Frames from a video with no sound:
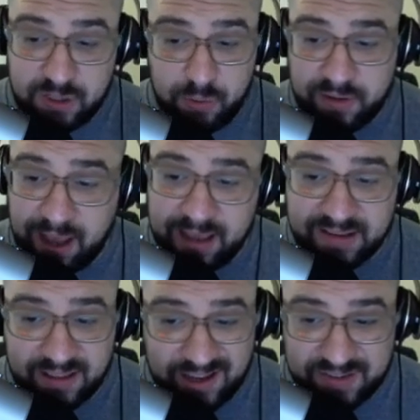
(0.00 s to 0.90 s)

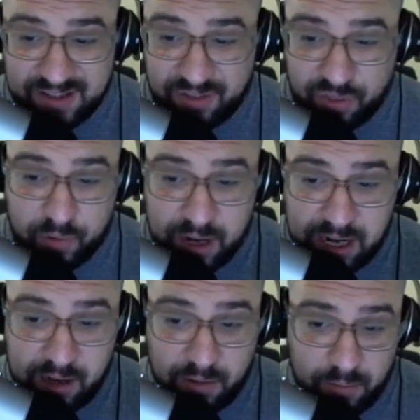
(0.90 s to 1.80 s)
to how
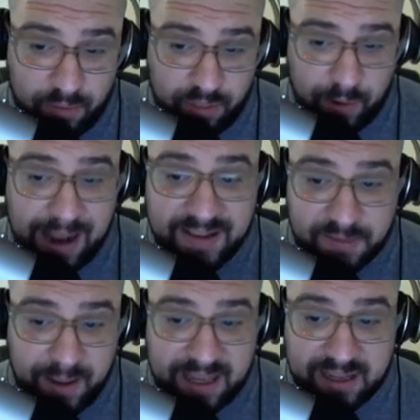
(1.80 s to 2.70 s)
it went
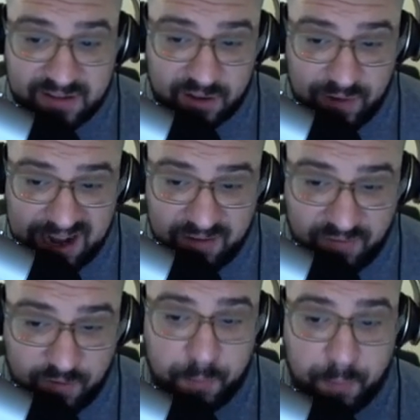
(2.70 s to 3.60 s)
on the other
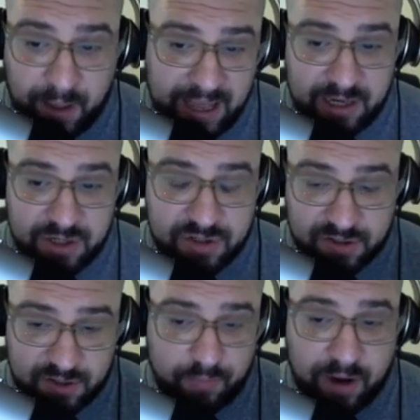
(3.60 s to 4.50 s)
side of the pit. There
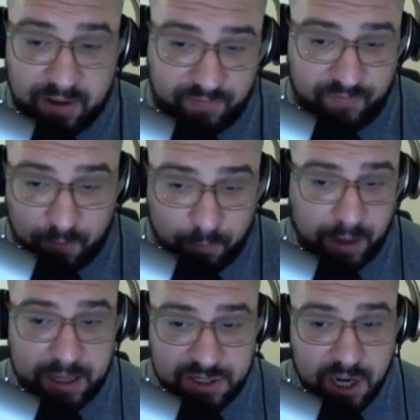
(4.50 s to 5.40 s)
was a kind of a
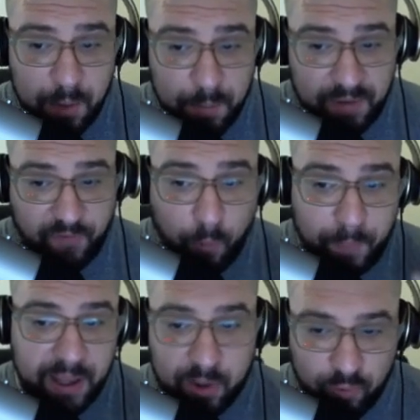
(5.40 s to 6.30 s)
pit
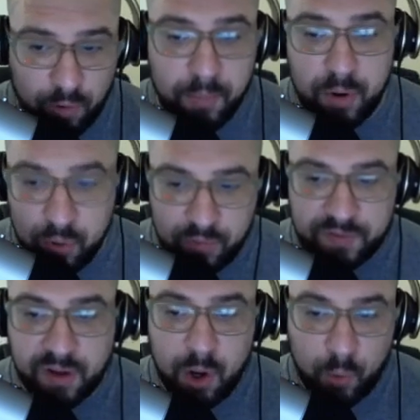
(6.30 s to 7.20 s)
where one team
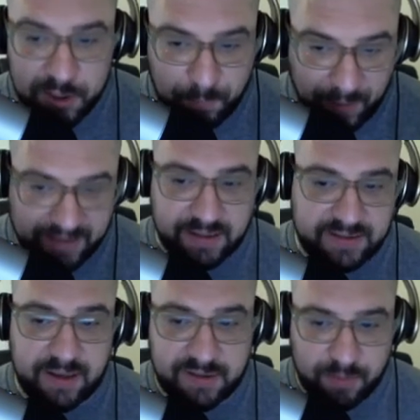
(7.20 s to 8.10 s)
was on the left side
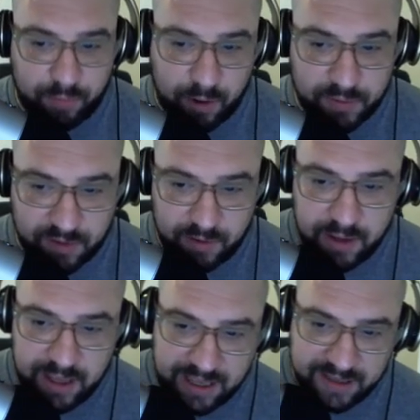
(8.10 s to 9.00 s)
and one team was on the
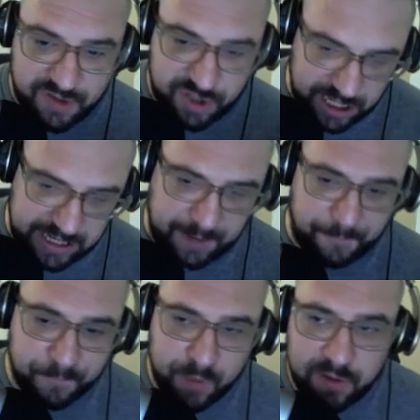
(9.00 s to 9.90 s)
right side. I'm sure you'll
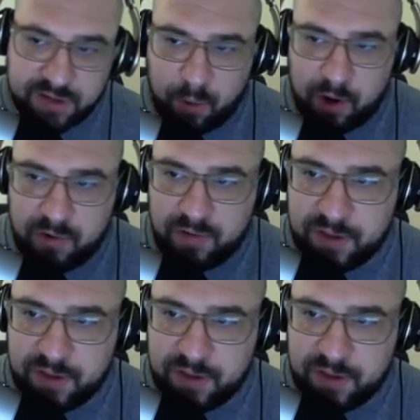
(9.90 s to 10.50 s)
see from the LAN.